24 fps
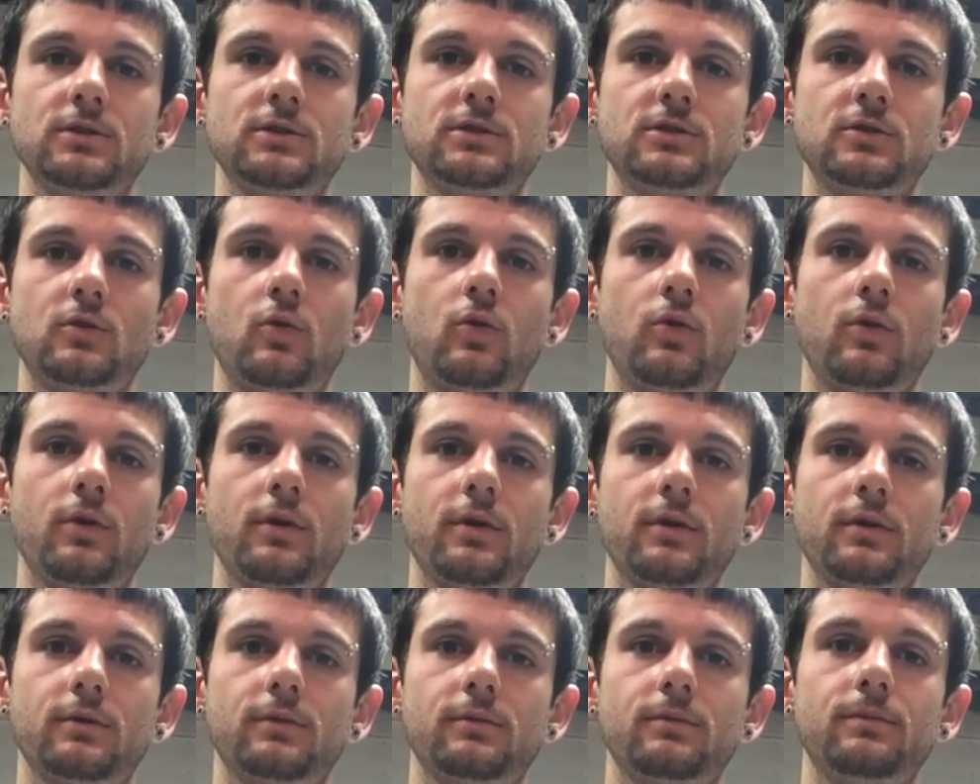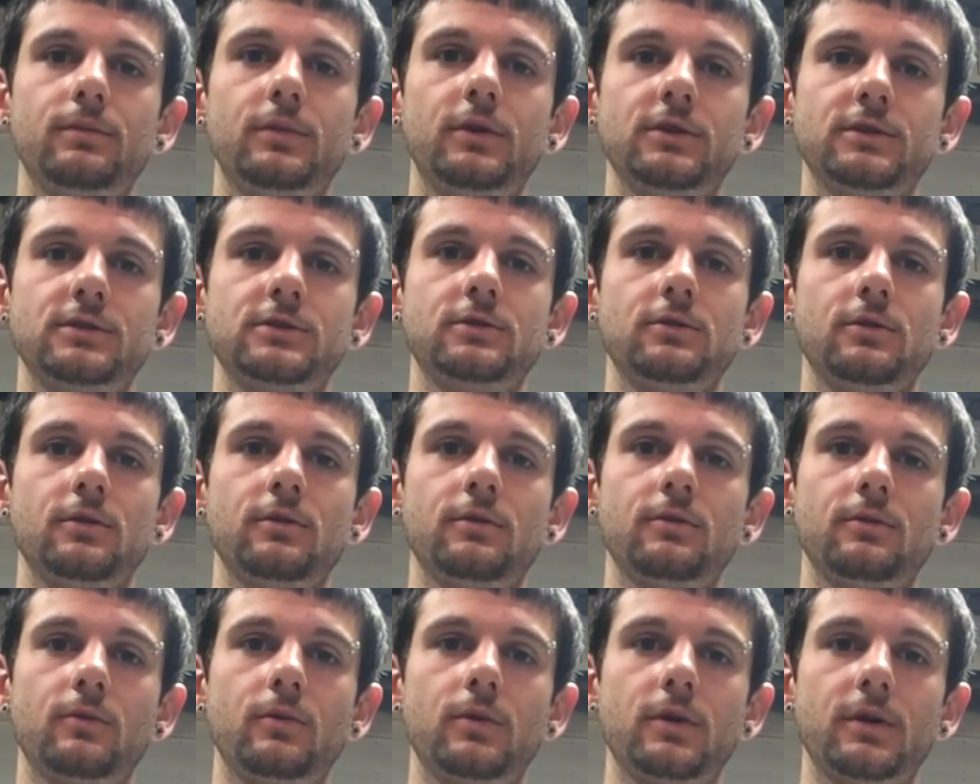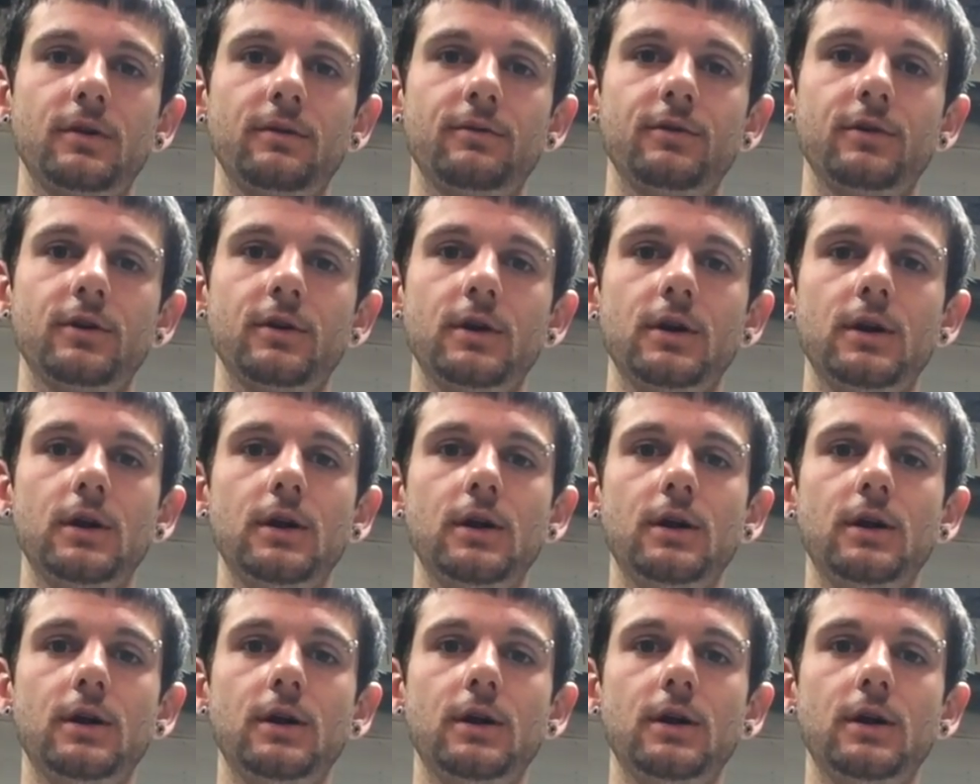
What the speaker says: sore and blistered or whatever,